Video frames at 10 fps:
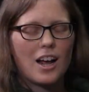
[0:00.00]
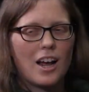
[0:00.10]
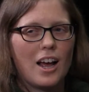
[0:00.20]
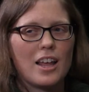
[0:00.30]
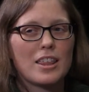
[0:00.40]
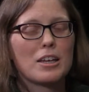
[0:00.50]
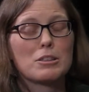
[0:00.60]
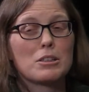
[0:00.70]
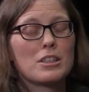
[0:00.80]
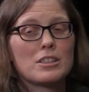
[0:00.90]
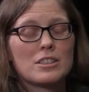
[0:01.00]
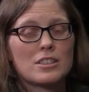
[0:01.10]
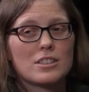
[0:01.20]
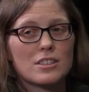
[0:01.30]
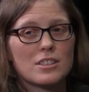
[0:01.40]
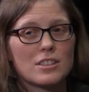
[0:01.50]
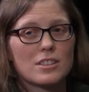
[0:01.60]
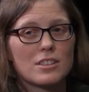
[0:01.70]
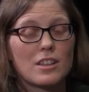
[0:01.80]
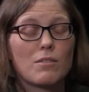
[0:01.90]
I think it, it's,
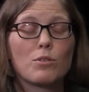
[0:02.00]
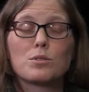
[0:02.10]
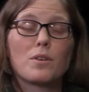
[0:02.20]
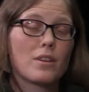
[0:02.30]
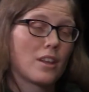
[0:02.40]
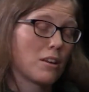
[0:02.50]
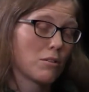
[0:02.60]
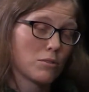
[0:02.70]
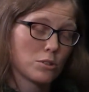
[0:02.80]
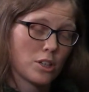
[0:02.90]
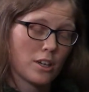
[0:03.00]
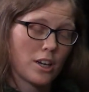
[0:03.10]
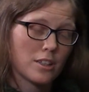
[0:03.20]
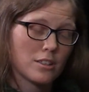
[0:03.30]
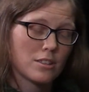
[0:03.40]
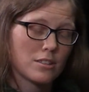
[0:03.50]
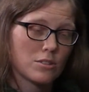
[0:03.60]
first of all, thank you for sharing